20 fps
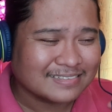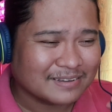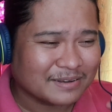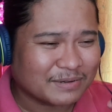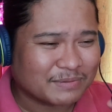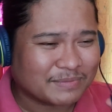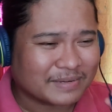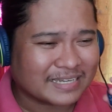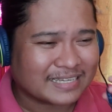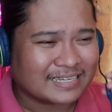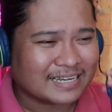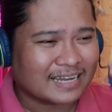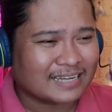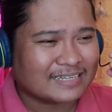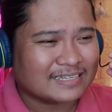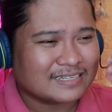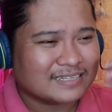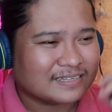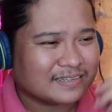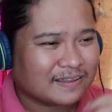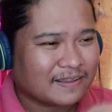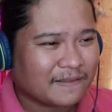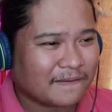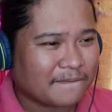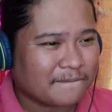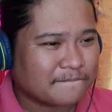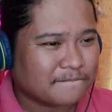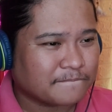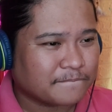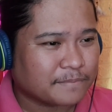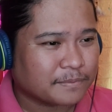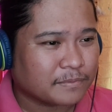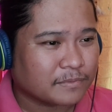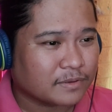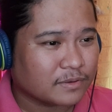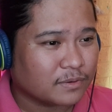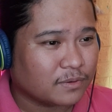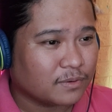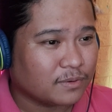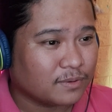Oh my god.
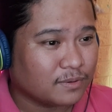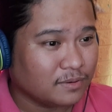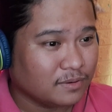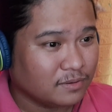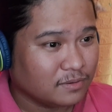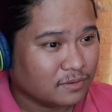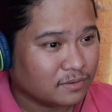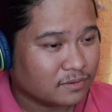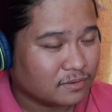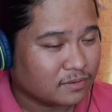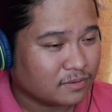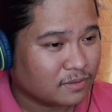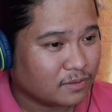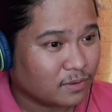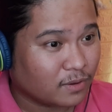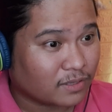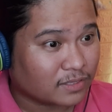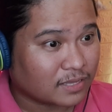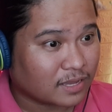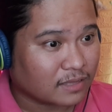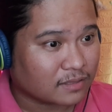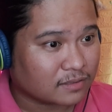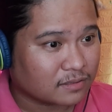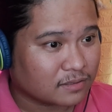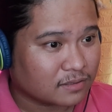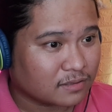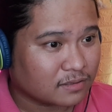Oh, look at that.